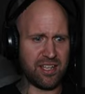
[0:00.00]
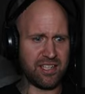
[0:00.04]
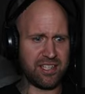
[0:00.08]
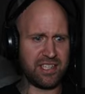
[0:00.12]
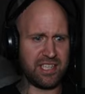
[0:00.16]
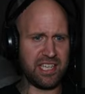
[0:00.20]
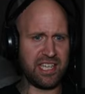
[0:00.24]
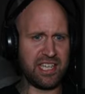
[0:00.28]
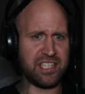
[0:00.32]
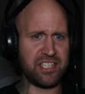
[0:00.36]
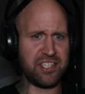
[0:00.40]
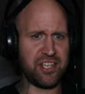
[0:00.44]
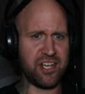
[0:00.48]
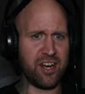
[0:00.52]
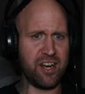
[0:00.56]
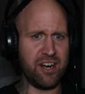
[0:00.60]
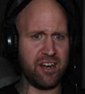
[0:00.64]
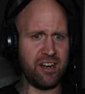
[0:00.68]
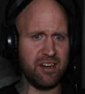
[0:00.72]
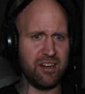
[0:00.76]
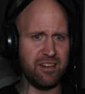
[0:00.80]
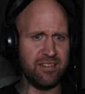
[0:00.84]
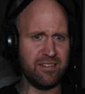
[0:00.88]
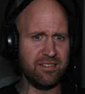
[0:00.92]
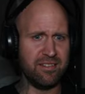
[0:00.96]
a
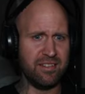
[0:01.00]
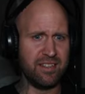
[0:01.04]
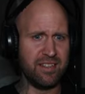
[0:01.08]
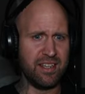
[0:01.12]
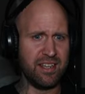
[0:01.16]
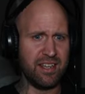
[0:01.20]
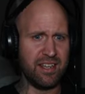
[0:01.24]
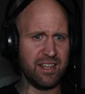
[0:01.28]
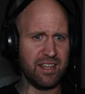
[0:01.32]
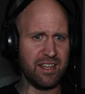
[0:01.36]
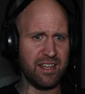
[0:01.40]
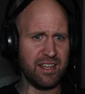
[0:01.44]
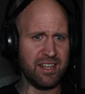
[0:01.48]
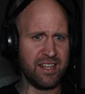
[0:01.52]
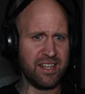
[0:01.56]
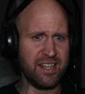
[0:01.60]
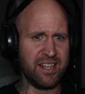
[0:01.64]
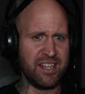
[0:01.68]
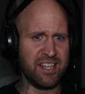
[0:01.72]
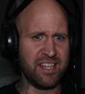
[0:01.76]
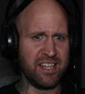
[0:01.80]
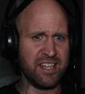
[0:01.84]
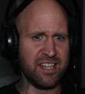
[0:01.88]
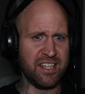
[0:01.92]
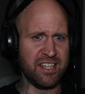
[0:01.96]
seizure?
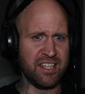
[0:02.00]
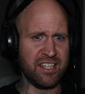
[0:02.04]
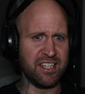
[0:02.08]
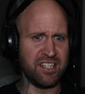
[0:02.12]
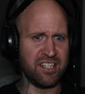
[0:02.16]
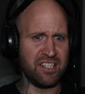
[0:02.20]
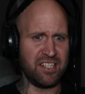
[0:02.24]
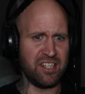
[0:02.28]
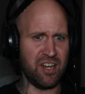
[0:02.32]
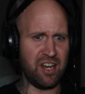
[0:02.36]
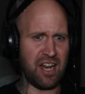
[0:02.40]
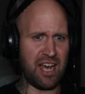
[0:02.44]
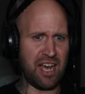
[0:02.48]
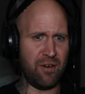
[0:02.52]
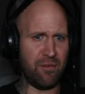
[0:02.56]
Shall